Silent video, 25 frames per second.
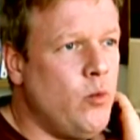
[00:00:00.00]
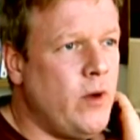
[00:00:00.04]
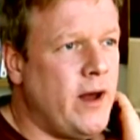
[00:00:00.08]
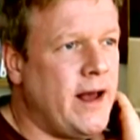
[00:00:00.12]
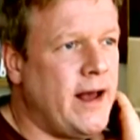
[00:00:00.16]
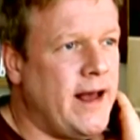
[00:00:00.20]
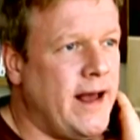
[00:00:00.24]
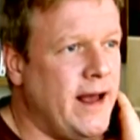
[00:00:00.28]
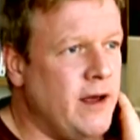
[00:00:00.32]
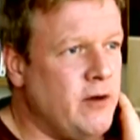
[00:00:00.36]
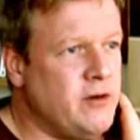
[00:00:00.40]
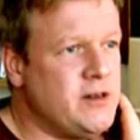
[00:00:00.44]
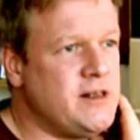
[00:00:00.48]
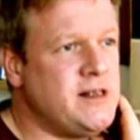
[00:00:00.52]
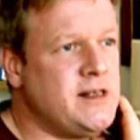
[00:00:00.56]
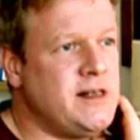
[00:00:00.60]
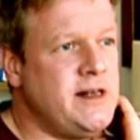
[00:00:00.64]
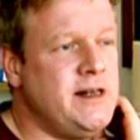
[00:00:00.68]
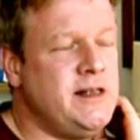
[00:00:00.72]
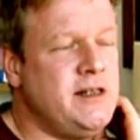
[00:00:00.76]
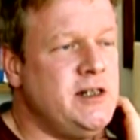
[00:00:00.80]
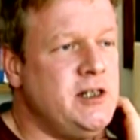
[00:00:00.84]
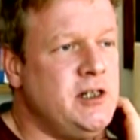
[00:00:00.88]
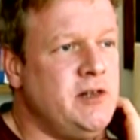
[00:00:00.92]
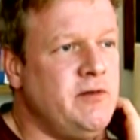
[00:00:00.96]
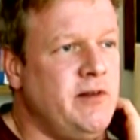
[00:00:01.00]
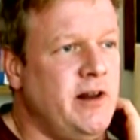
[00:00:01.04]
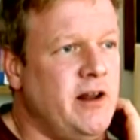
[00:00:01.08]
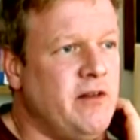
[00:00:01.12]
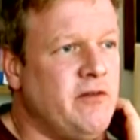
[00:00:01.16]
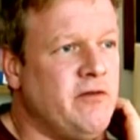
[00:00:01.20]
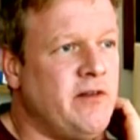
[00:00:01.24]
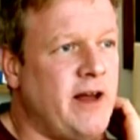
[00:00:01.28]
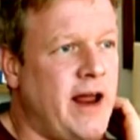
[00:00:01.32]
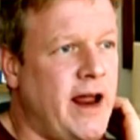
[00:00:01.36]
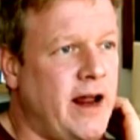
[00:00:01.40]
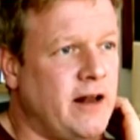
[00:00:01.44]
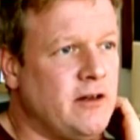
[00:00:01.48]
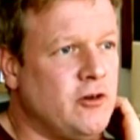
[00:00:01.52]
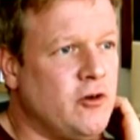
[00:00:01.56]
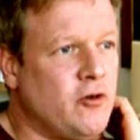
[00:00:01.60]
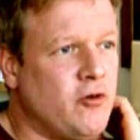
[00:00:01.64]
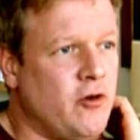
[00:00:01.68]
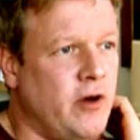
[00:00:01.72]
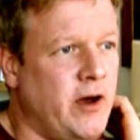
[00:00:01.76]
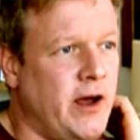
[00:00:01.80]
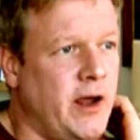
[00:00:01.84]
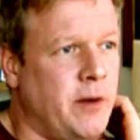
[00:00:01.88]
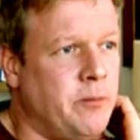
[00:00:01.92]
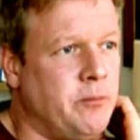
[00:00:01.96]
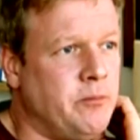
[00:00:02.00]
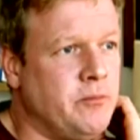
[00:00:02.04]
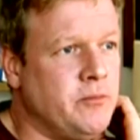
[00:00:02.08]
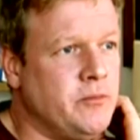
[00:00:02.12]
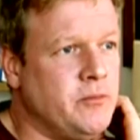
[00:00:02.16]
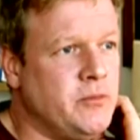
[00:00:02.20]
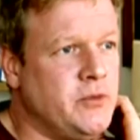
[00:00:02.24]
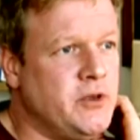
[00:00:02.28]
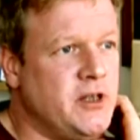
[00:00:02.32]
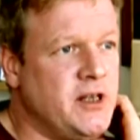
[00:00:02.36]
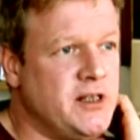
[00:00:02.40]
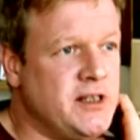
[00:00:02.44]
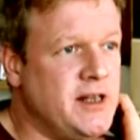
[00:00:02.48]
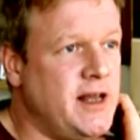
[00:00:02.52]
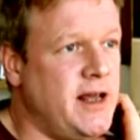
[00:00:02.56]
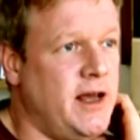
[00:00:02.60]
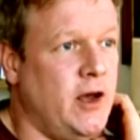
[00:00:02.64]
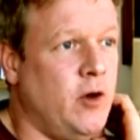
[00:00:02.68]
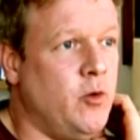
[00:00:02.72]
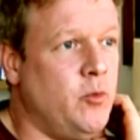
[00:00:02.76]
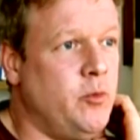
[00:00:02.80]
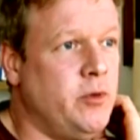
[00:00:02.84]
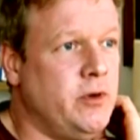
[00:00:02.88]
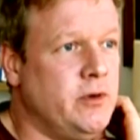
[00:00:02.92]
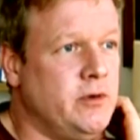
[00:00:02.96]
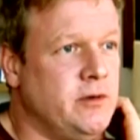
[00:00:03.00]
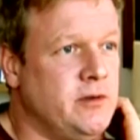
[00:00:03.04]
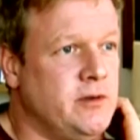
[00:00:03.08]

how does CCTV affect crime? Does it help?